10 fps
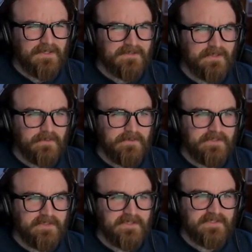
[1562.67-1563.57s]
So
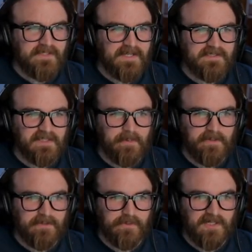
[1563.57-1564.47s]
using these stats, I
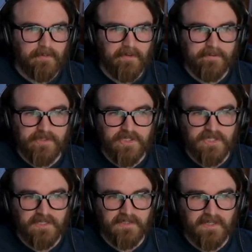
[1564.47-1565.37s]
compared it to a couple other
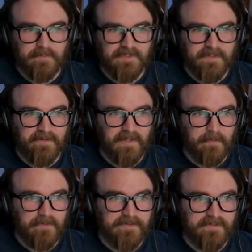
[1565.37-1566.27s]
GGN games and their
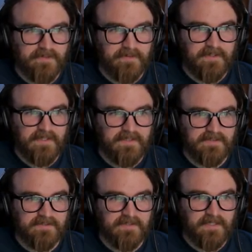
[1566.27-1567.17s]
numbers the
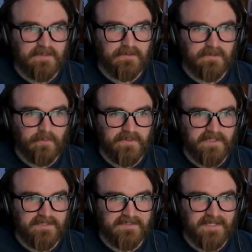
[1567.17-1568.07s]
cycle when
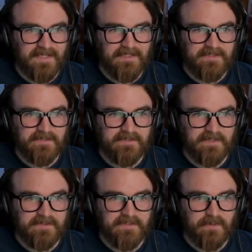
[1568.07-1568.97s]
they decided to
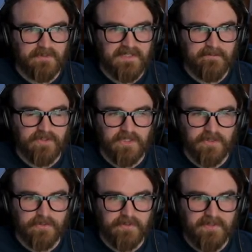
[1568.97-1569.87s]
sunset was averaging
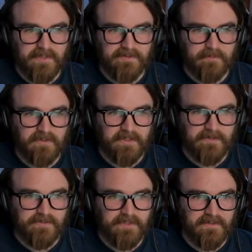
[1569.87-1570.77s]
3,000
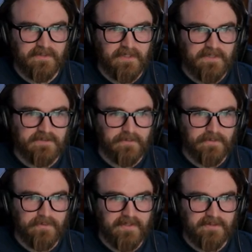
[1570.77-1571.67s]
players, right? So
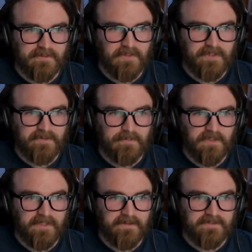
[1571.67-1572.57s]
3,000 players
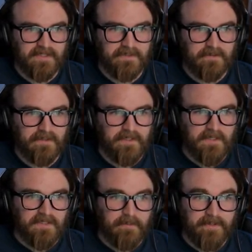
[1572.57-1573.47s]
playing the cycle.
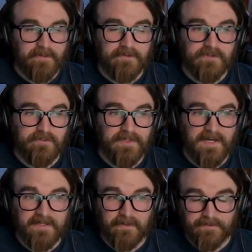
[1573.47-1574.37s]
Compared to Knockout